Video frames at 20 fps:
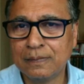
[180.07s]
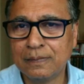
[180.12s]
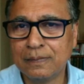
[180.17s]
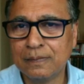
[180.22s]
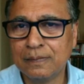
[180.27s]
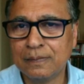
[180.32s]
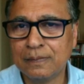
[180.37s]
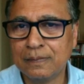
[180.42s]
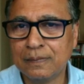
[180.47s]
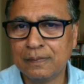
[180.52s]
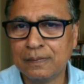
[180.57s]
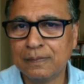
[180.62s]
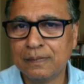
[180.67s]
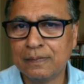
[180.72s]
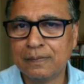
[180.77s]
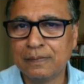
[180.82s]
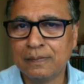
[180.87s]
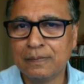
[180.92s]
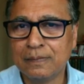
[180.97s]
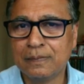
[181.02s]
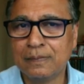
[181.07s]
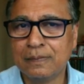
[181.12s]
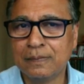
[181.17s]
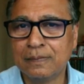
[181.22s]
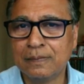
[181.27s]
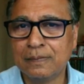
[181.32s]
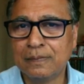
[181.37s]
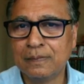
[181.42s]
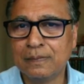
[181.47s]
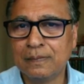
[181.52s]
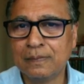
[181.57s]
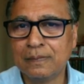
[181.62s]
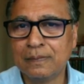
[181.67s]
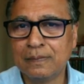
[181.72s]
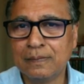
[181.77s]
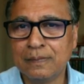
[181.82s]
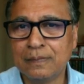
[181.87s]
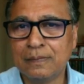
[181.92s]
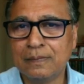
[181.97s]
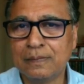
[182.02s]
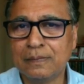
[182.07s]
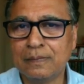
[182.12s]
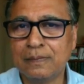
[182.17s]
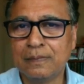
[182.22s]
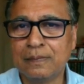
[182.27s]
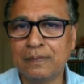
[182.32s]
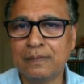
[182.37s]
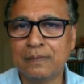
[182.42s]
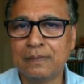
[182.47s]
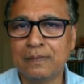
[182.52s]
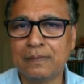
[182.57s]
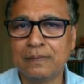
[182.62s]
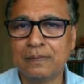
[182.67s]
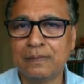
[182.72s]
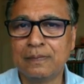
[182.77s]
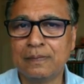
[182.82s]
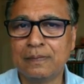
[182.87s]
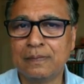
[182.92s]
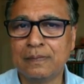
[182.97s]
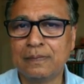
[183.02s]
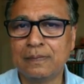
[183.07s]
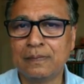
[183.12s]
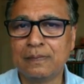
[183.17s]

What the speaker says: (not speaking)